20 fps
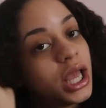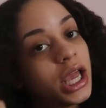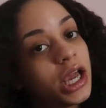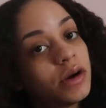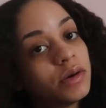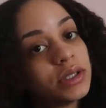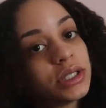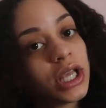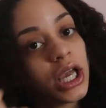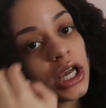
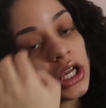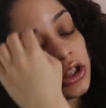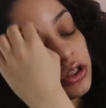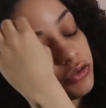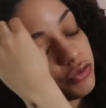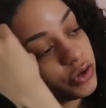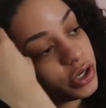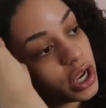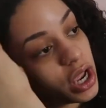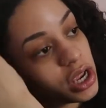It was like
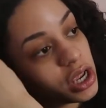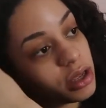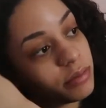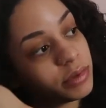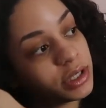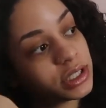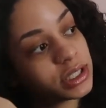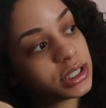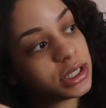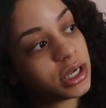3 a.m.
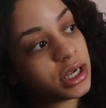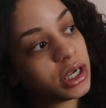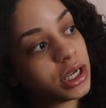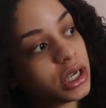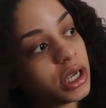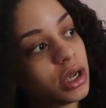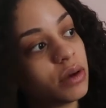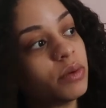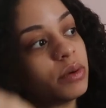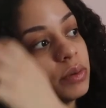this
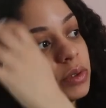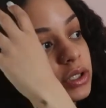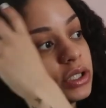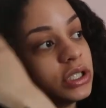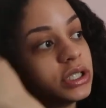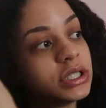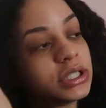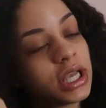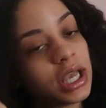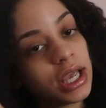night, and we were
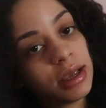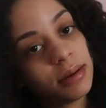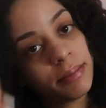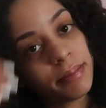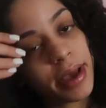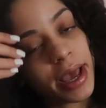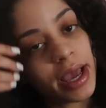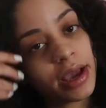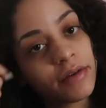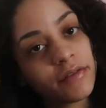just getting
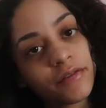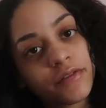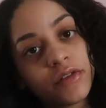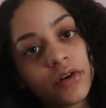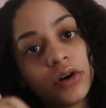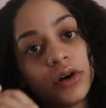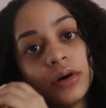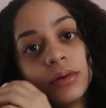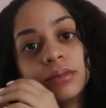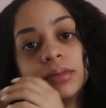back
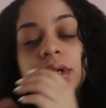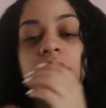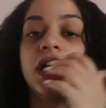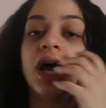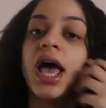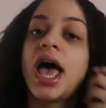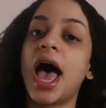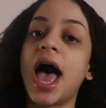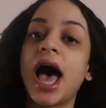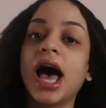from
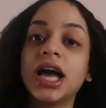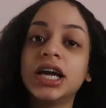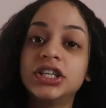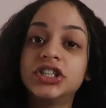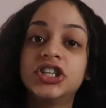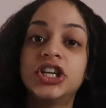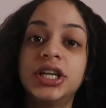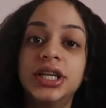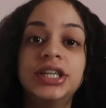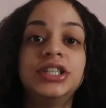
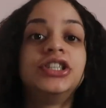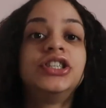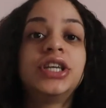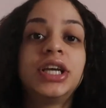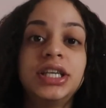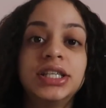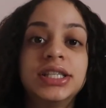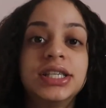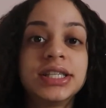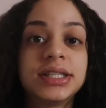actually
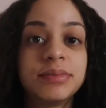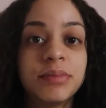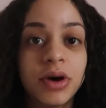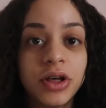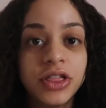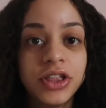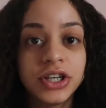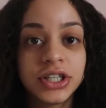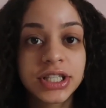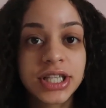Jace's
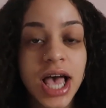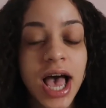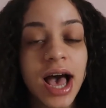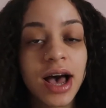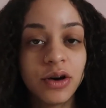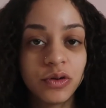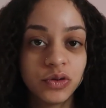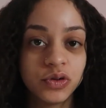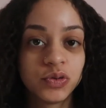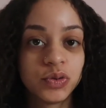mother's
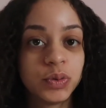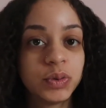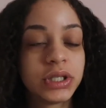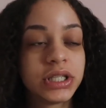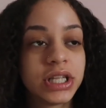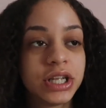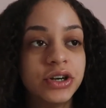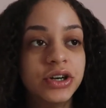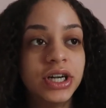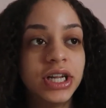house. We
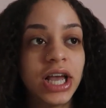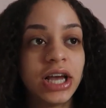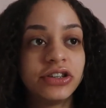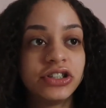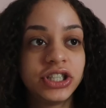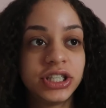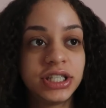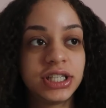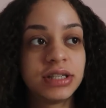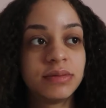was literally at
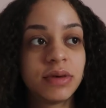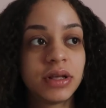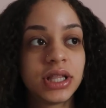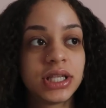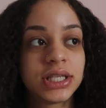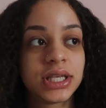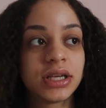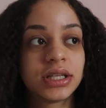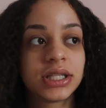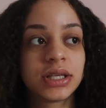Jace's
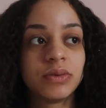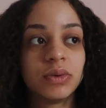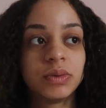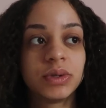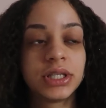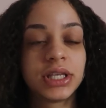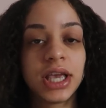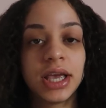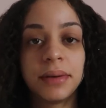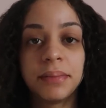mother's house, and we
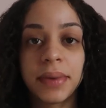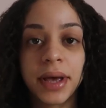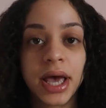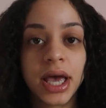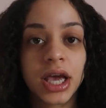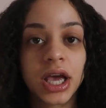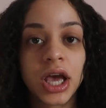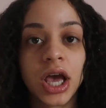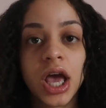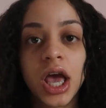was getting
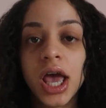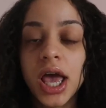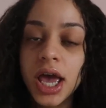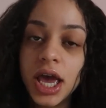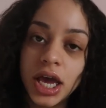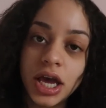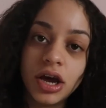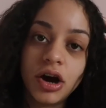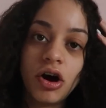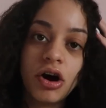back,
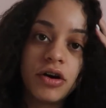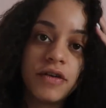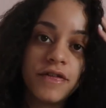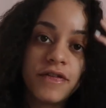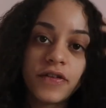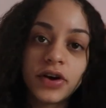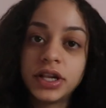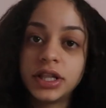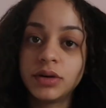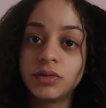and our
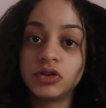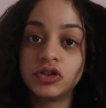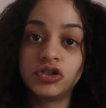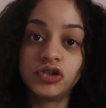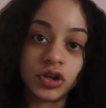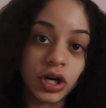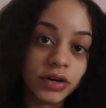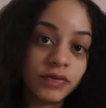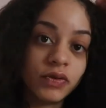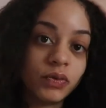friend that was
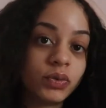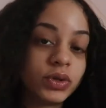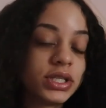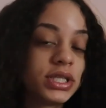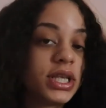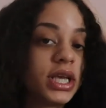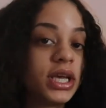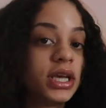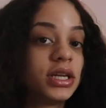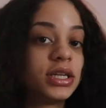driving was
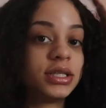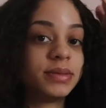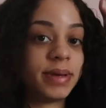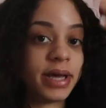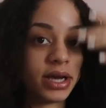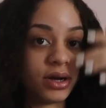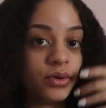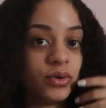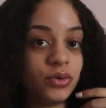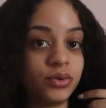taking us
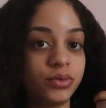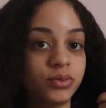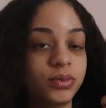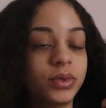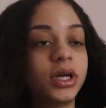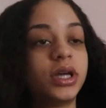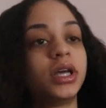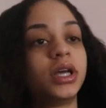back home.